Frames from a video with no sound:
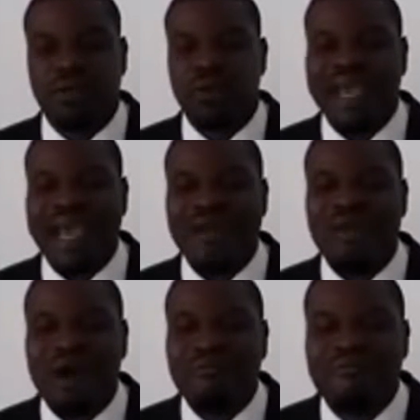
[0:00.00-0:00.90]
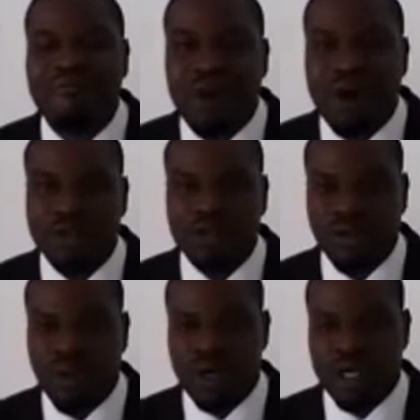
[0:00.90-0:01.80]
We cannot afford to
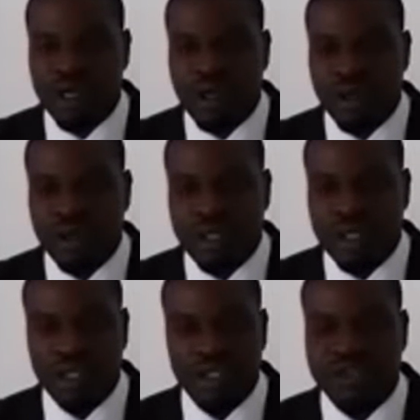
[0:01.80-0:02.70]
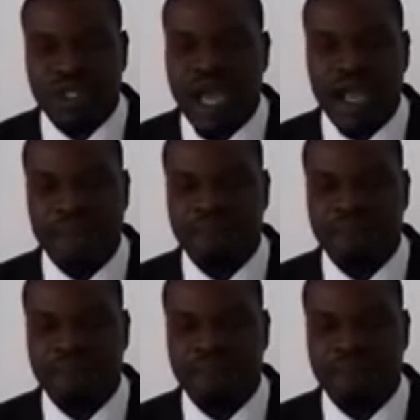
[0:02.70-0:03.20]
walk alone in this time.